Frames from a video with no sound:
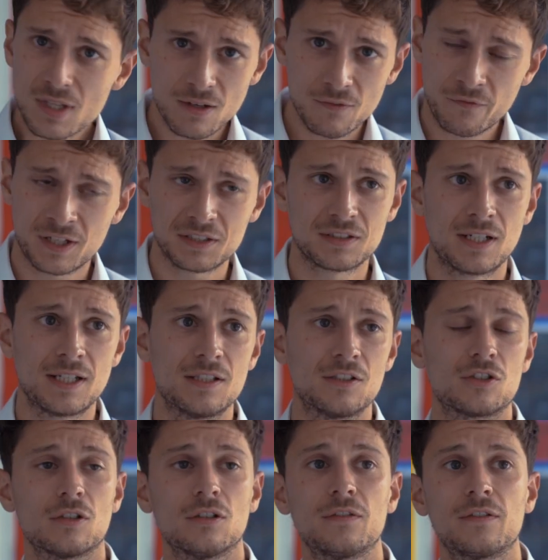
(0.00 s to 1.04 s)
Fascinating
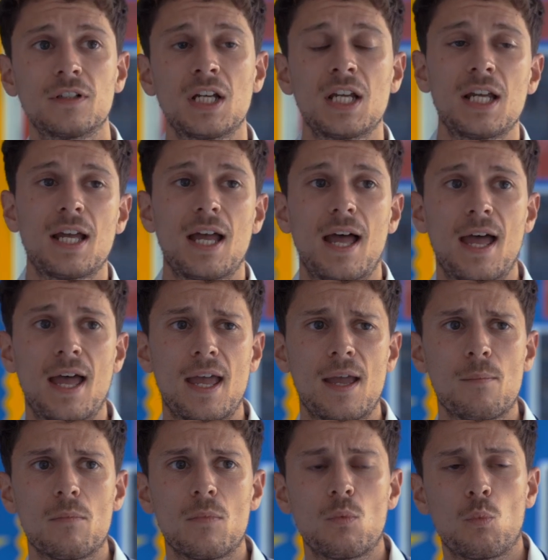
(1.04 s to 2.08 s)
stuff.
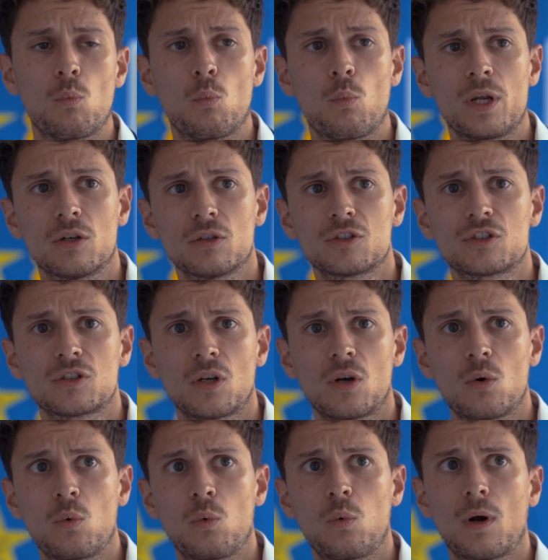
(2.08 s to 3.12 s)
We
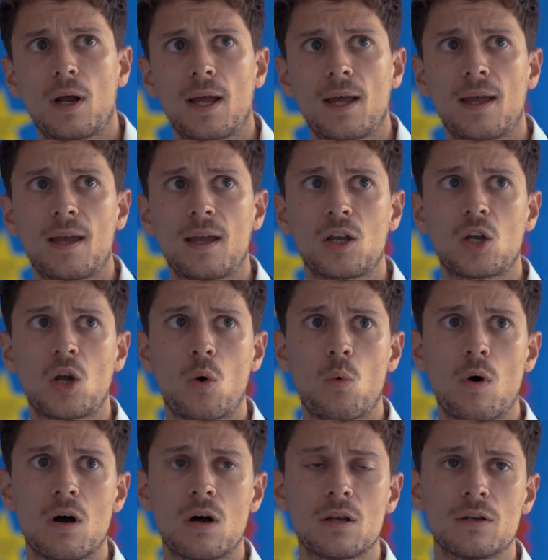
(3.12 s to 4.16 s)
also
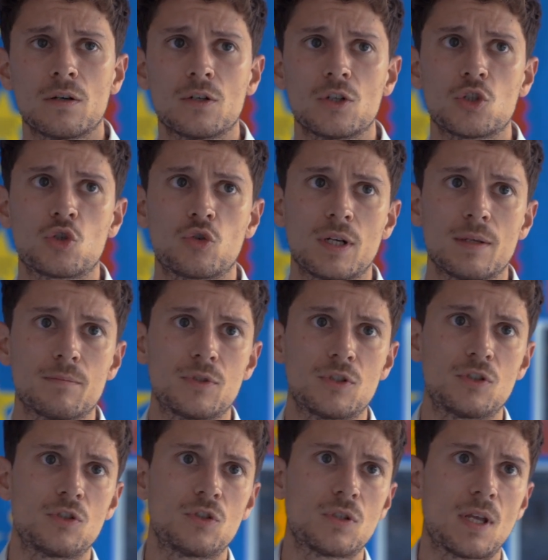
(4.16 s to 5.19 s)
go on
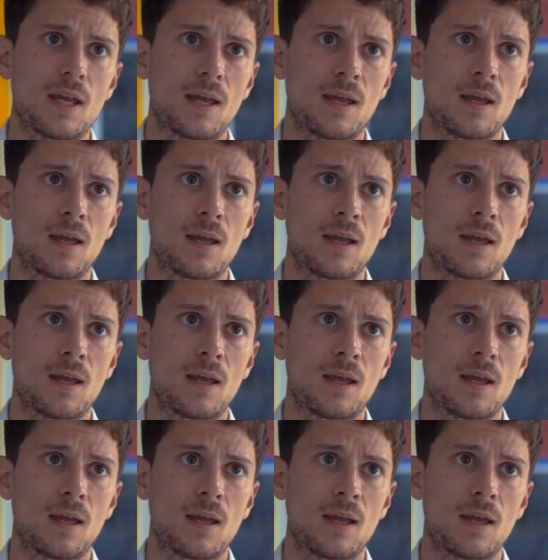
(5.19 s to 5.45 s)
trips,